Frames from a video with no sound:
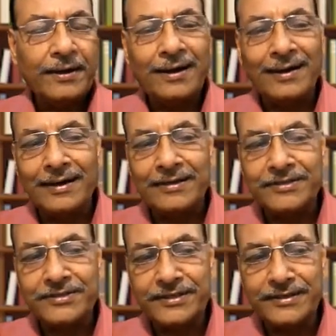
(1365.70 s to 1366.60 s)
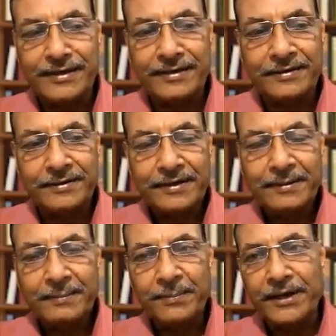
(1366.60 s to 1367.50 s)
ulnaris tendon
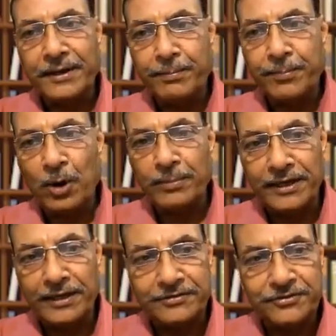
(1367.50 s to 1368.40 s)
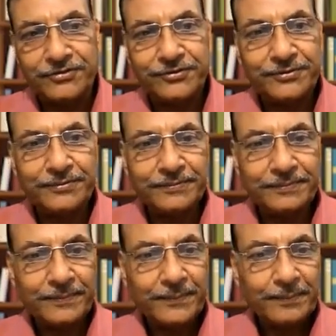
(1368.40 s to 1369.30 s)
being prominent.
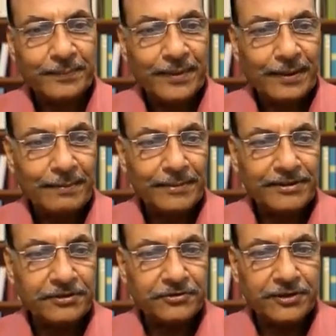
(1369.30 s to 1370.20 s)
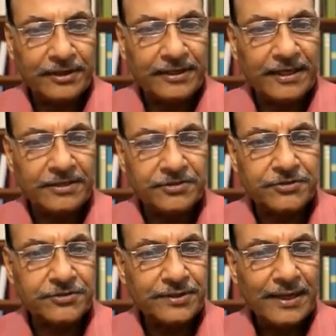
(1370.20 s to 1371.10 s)
Method 3
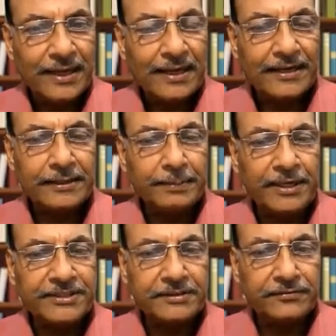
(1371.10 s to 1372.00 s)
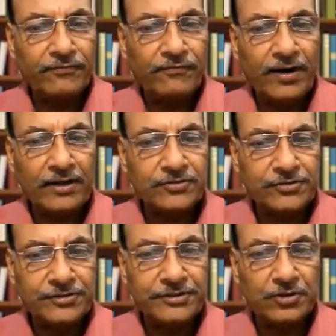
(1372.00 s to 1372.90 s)
is, let the patient
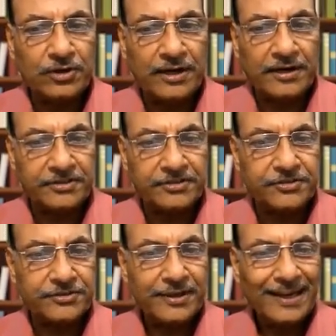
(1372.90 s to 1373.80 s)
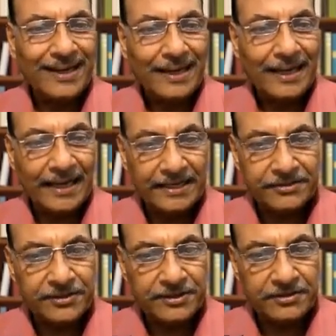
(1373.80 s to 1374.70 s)
flex his or her wrist
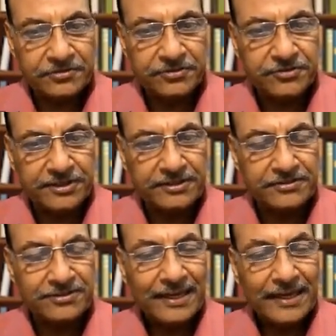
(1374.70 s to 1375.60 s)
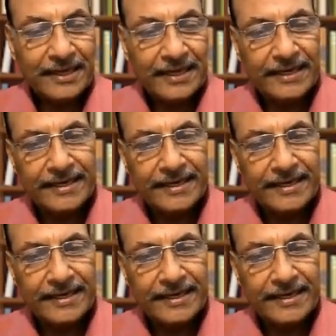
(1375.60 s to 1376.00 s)
against resistance in